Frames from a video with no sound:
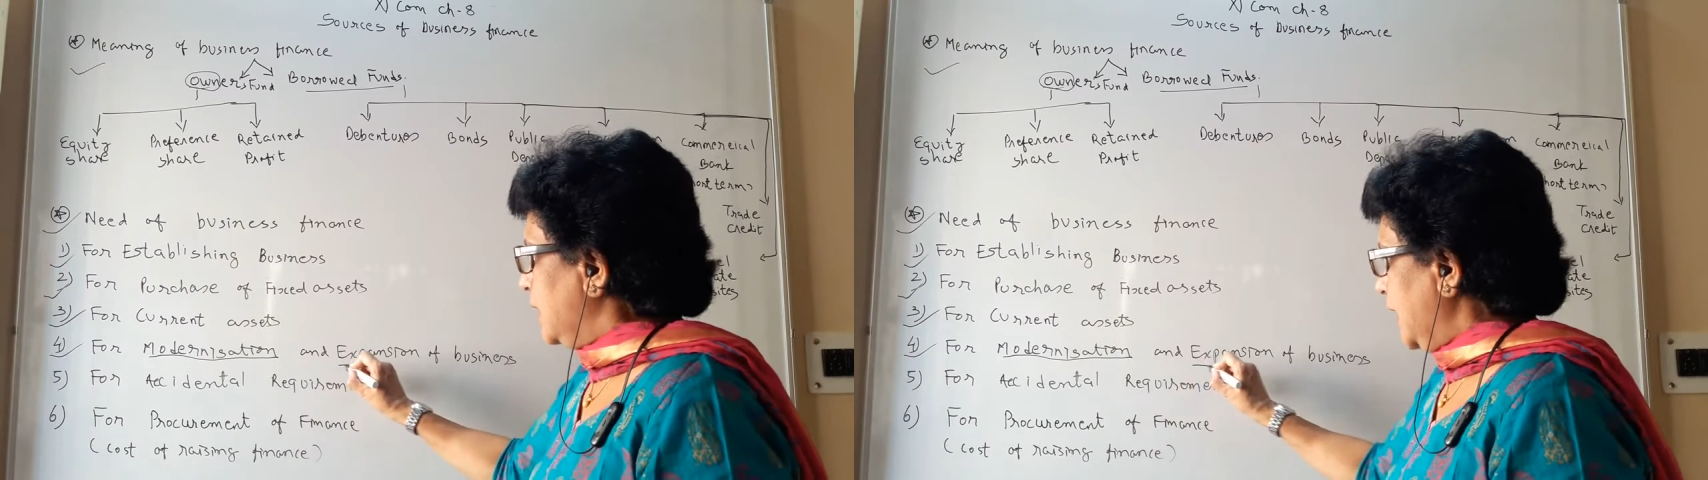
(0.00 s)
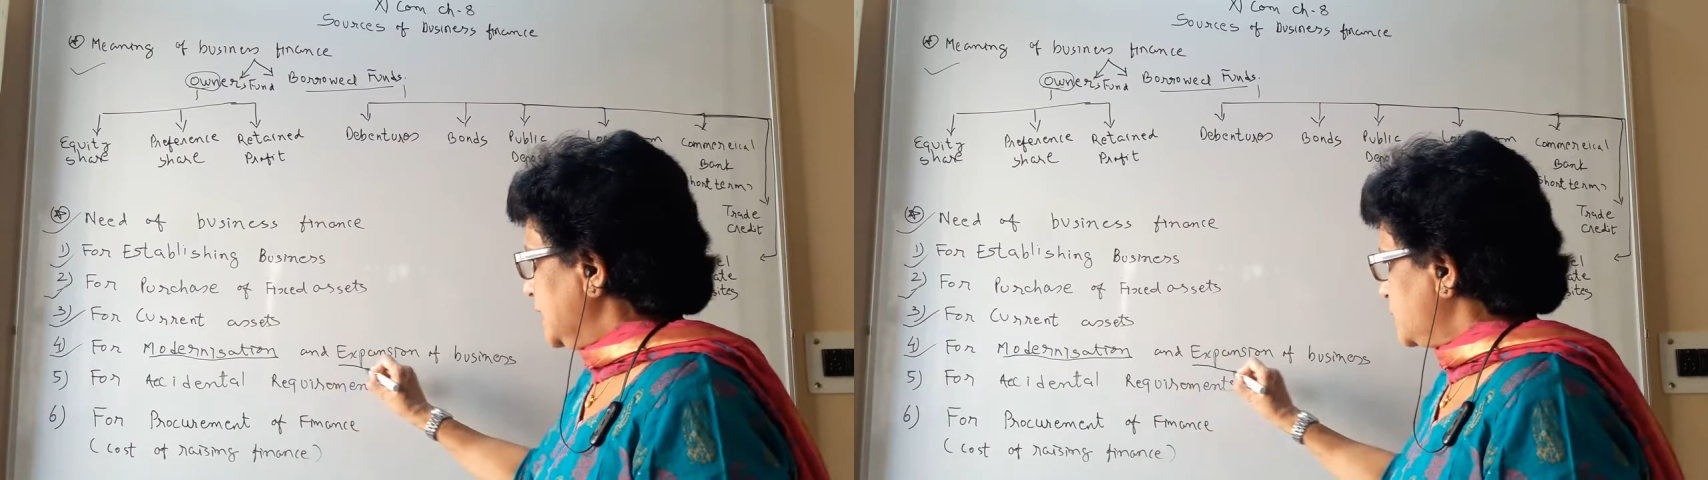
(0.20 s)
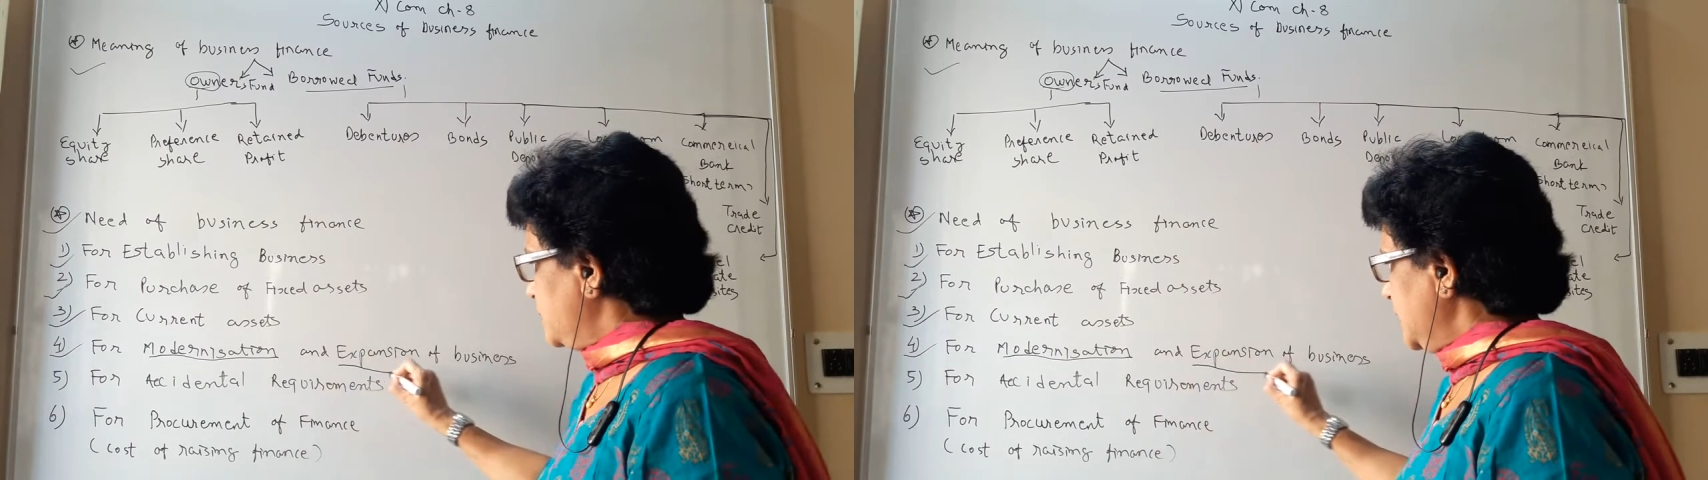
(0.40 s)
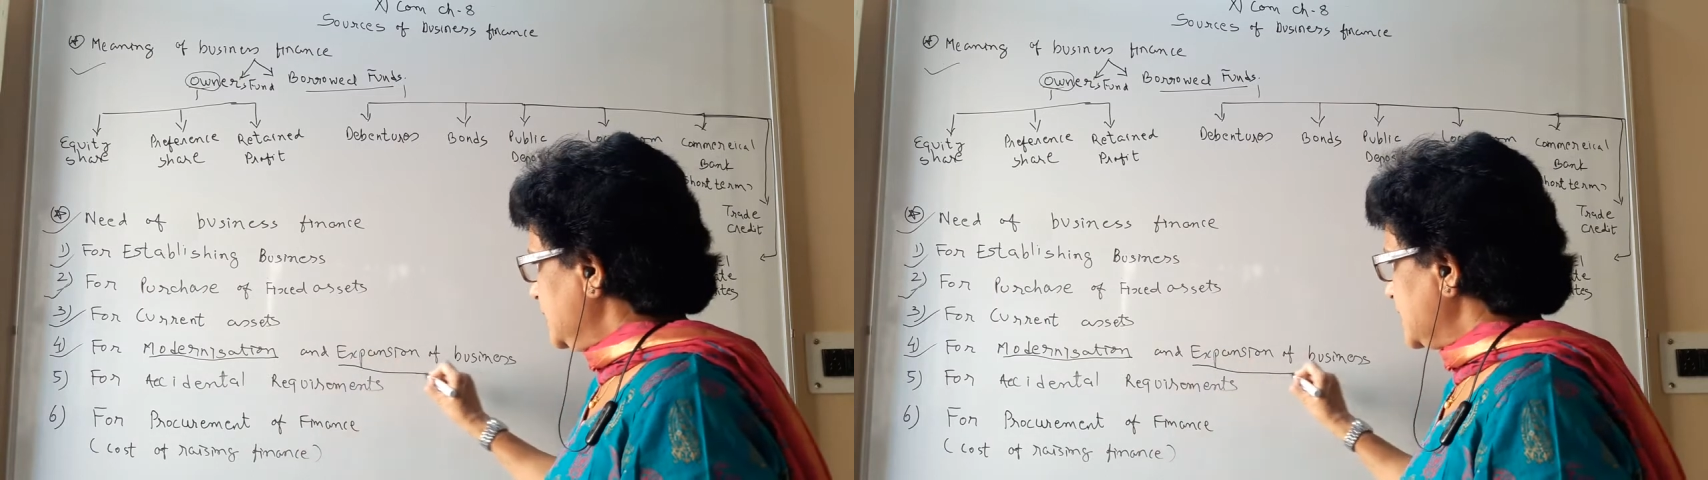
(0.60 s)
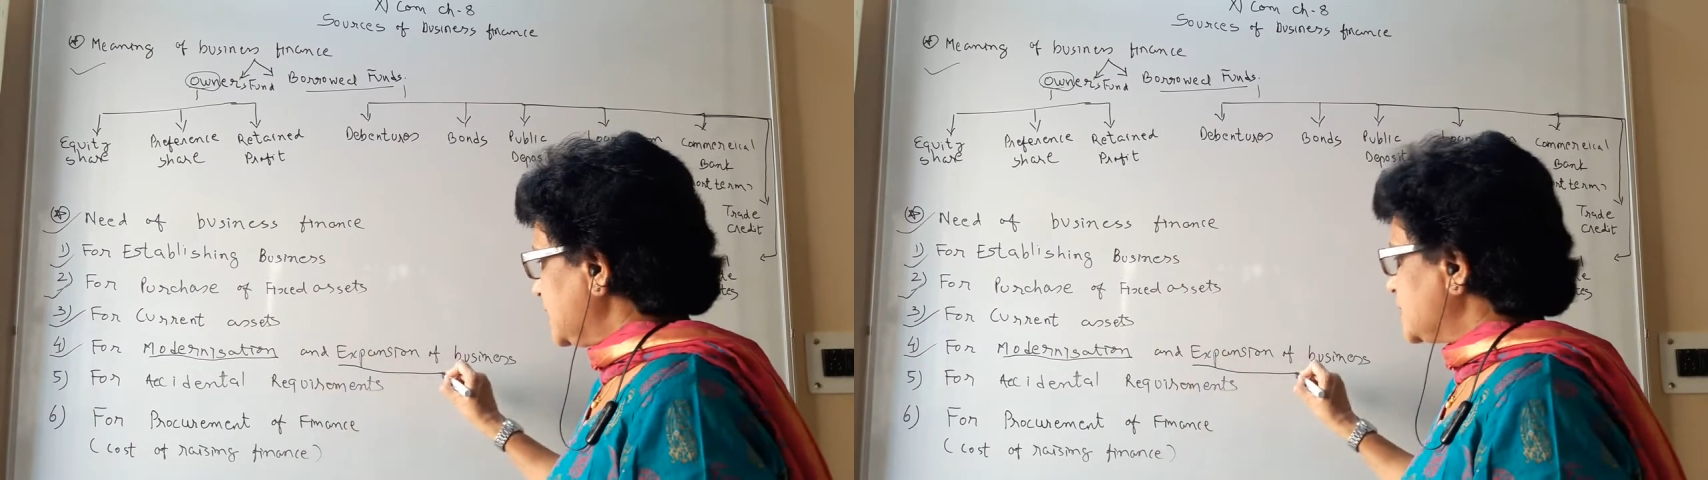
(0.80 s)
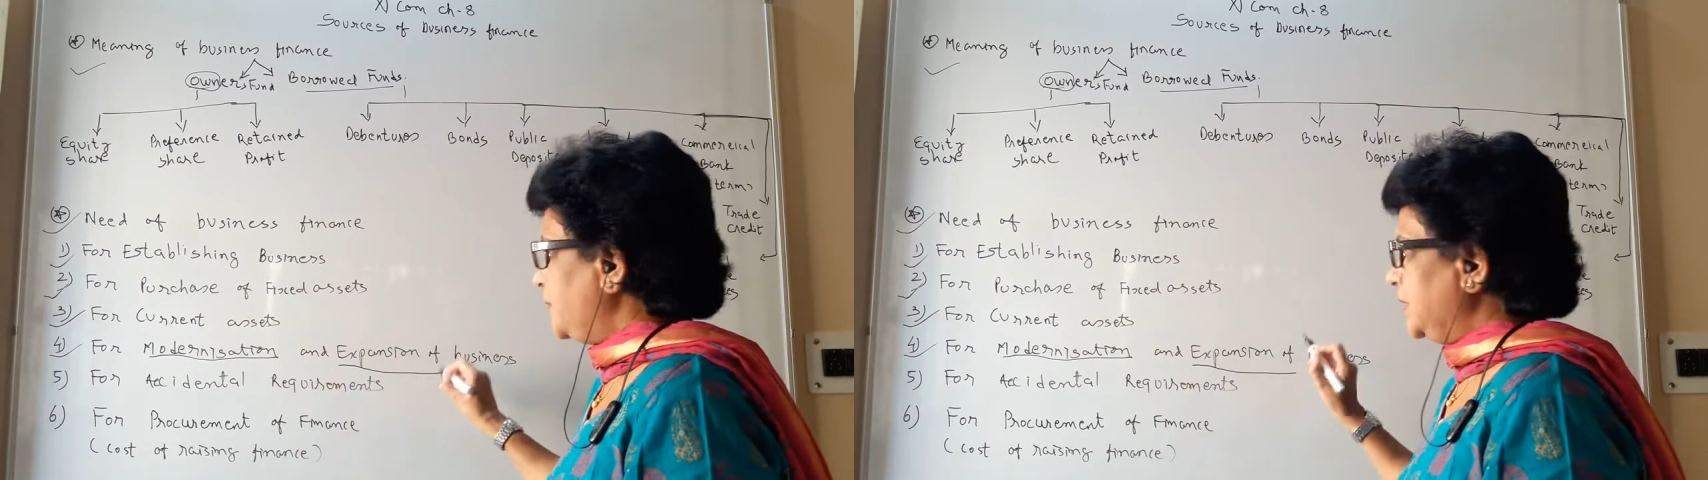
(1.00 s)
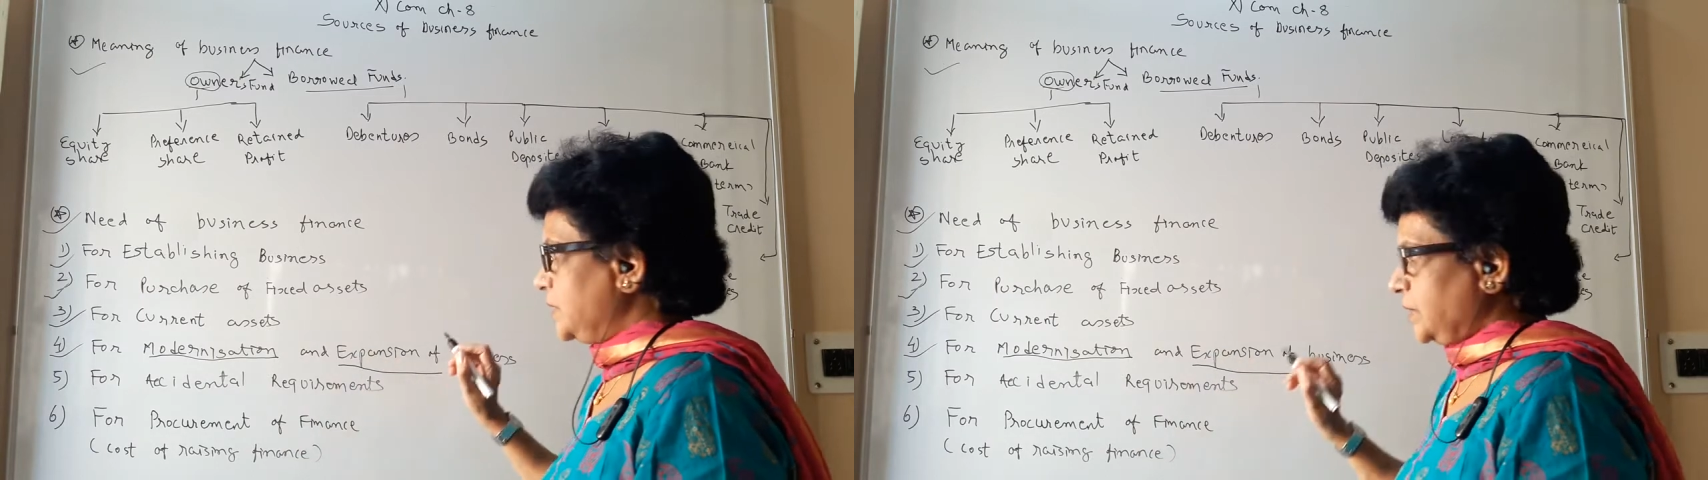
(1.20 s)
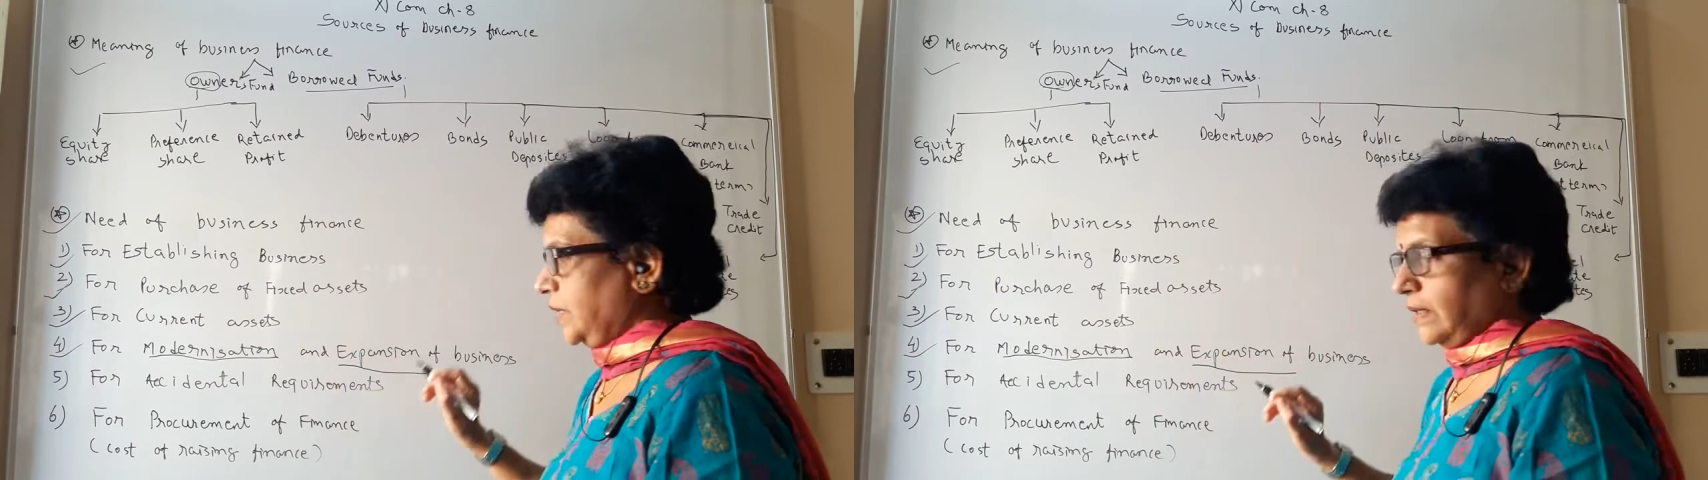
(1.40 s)
as well as
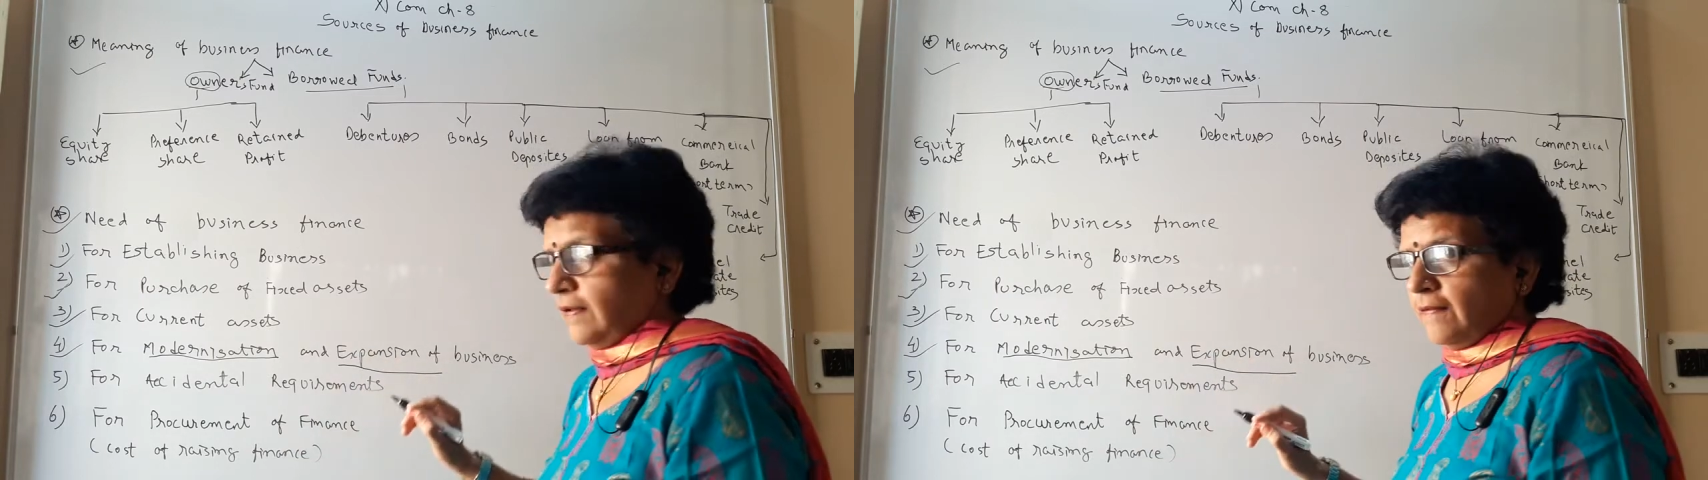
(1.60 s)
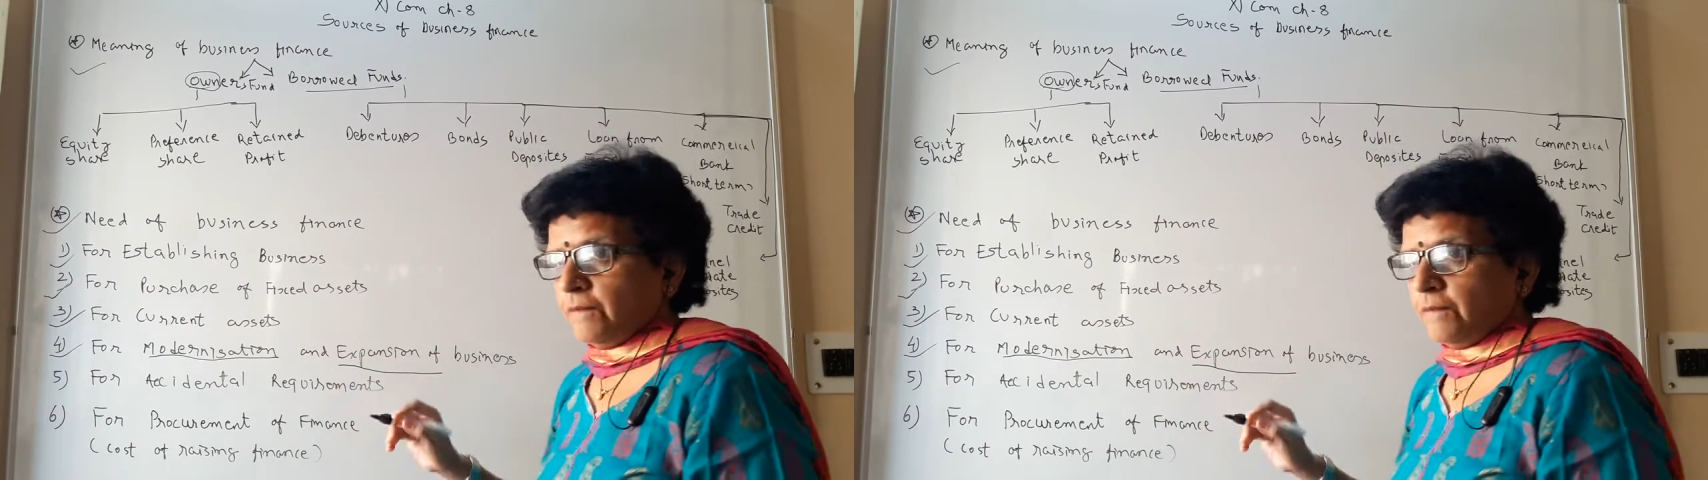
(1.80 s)
expansion.